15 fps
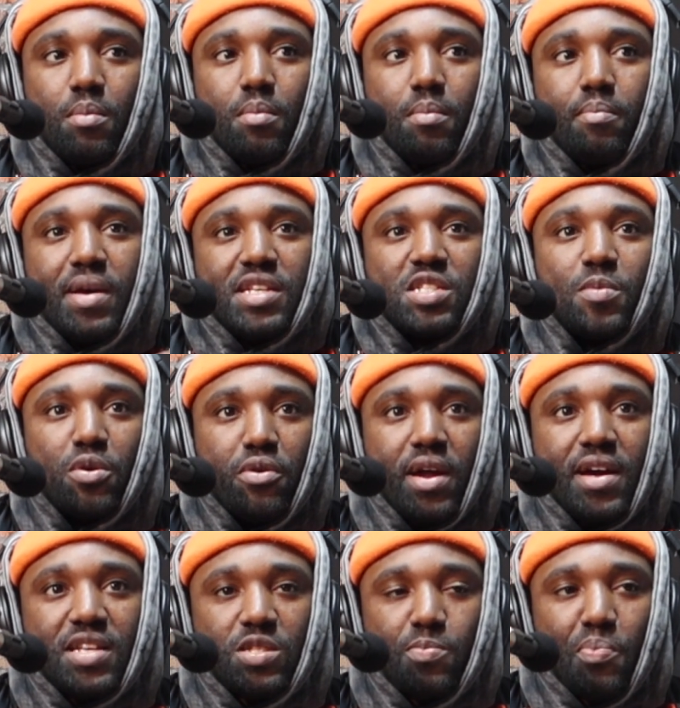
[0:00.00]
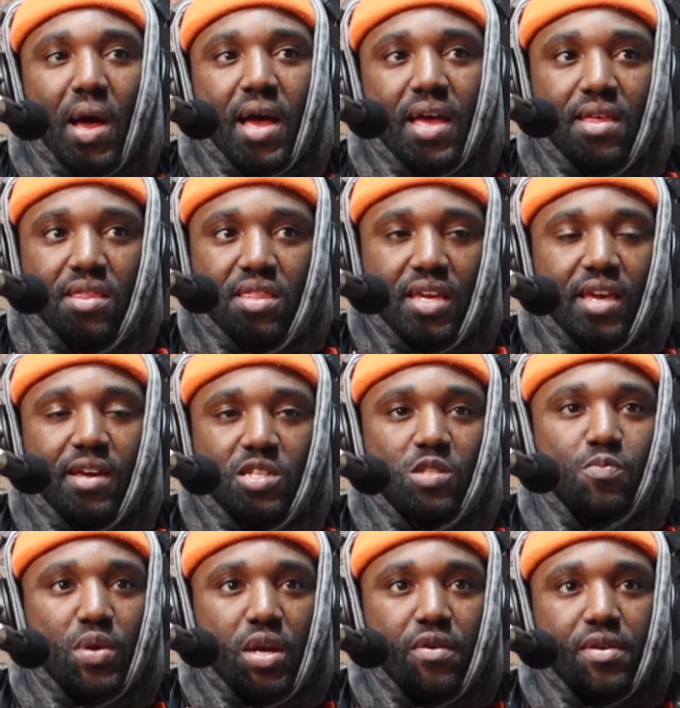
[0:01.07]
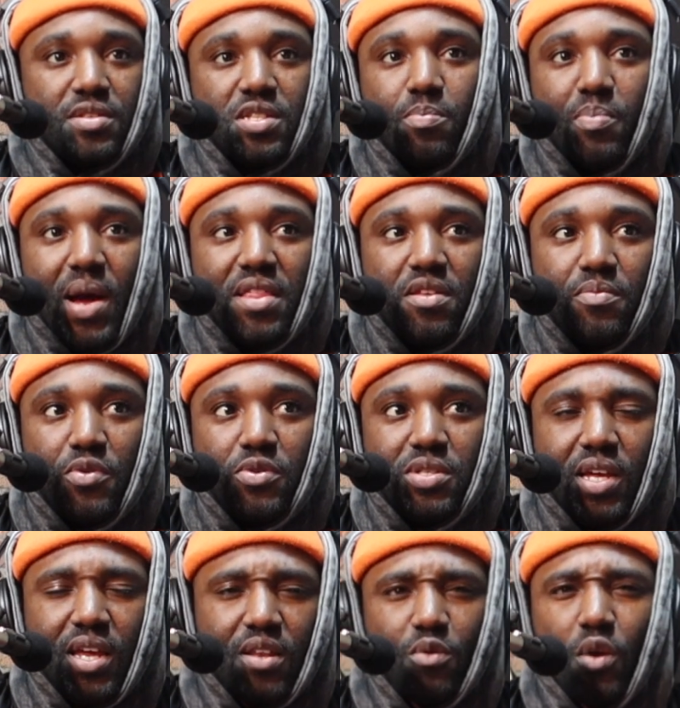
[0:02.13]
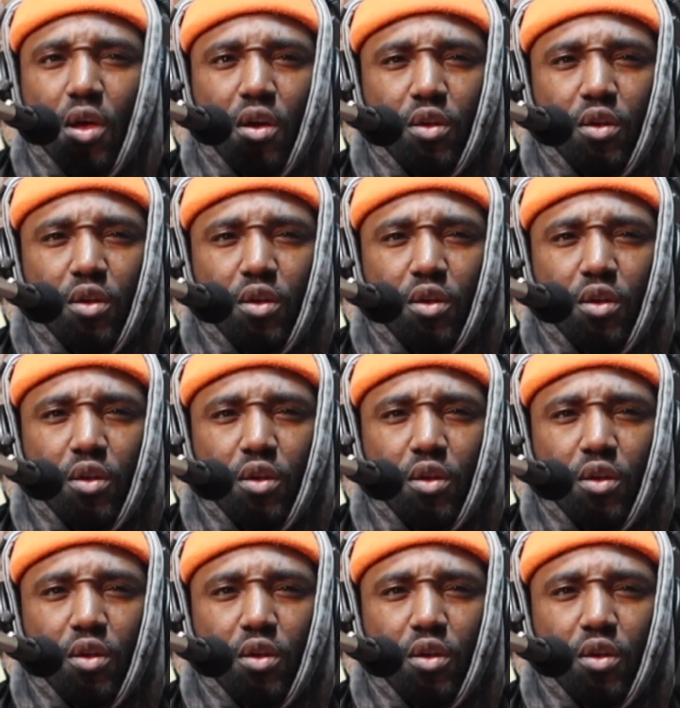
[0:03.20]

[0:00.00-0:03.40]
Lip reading: mesmerized by the experience and by the music and,